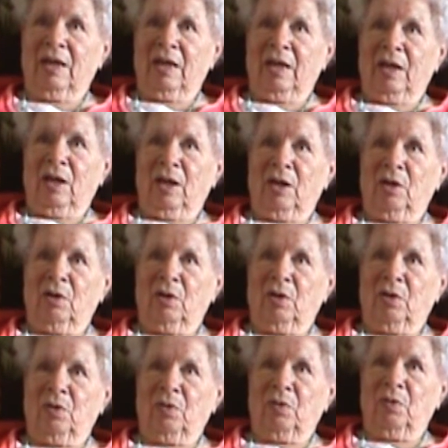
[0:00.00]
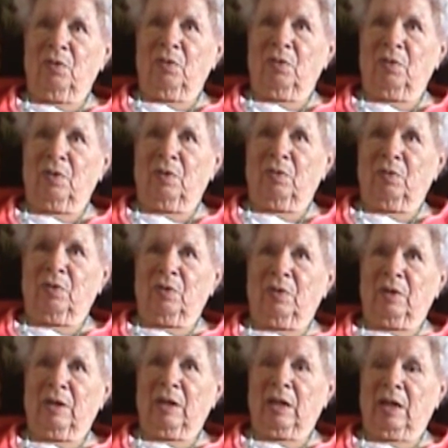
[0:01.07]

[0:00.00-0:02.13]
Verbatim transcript: A lot of people don't know about fur farms.